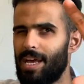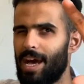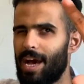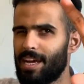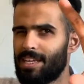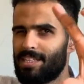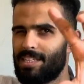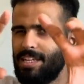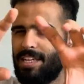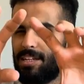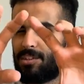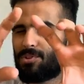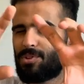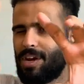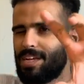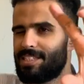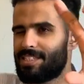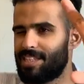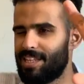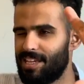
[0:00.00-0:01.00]
actually
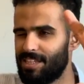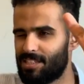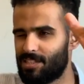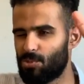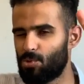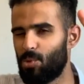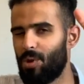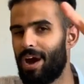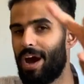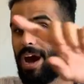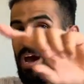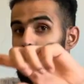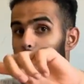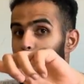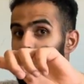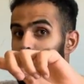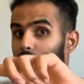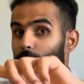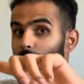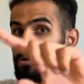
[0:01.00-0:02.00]
translates to a higher
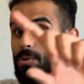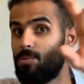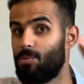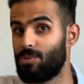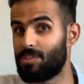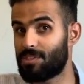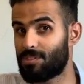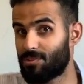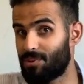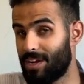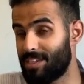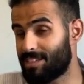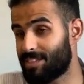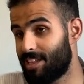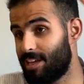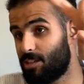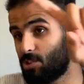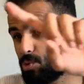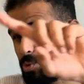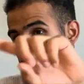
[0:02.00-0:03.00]
power, which
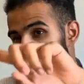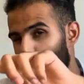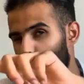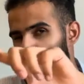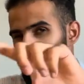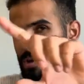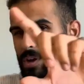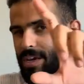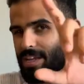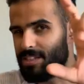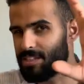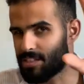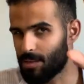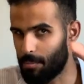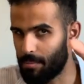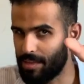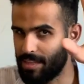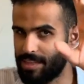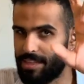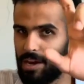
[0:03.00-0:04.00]
translates to our rule in
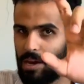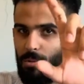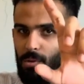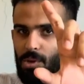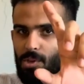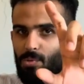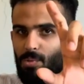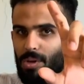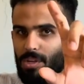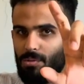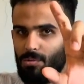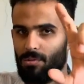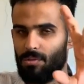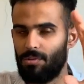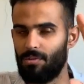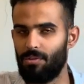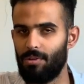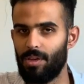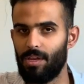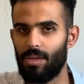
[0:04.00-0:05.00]
some indirect way to a
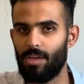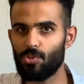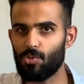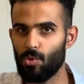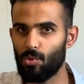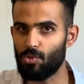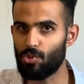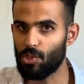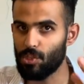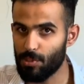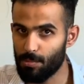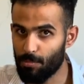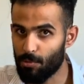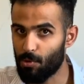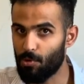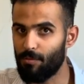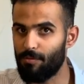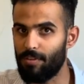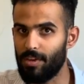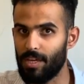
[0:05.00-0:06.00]
degree. So
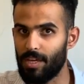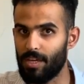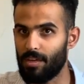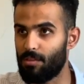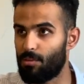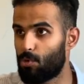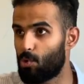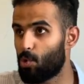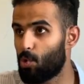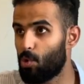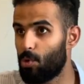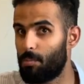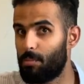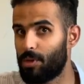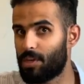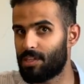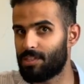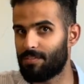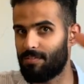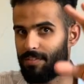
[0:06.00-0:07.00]
disproving the rule
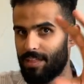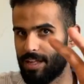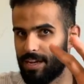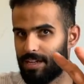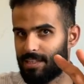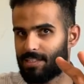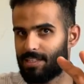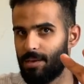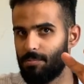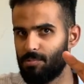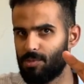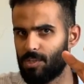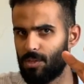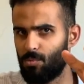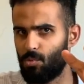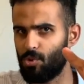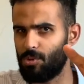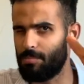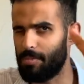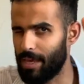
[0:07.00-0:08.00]
because of that exception
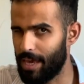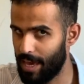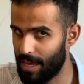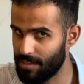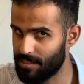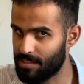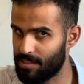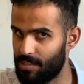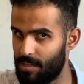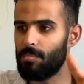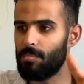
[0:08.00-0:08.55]
would be hasty